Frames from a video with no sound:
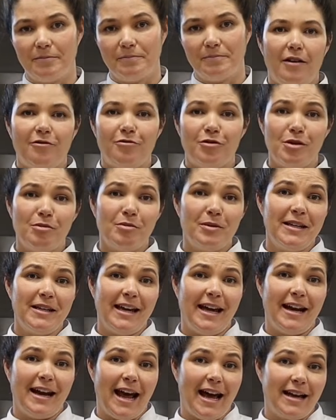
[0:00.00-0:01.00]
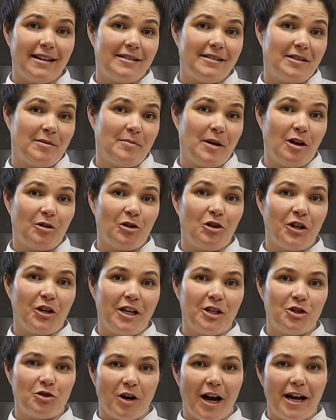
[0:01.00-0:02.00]
I frequently get asked about
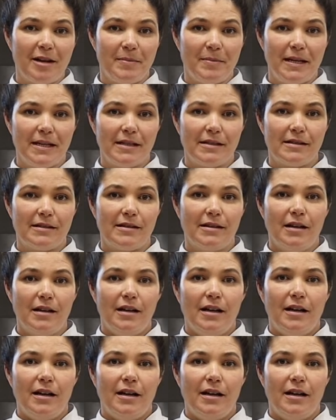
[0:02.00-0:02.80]
cooking dried beans.